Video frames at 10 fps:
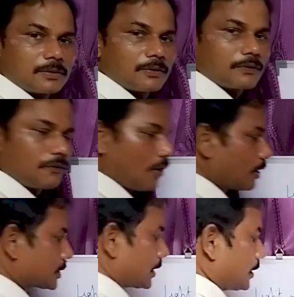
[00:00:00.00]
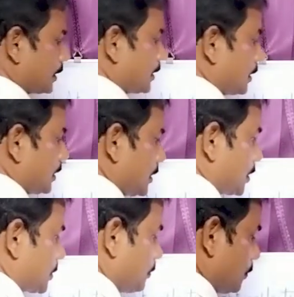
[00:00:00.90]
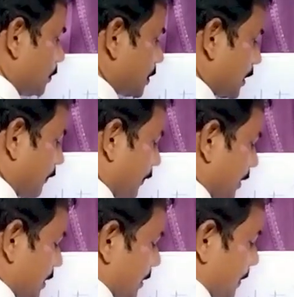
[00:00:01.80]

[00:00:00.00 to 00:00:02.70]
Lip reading: falls on a smooth surface,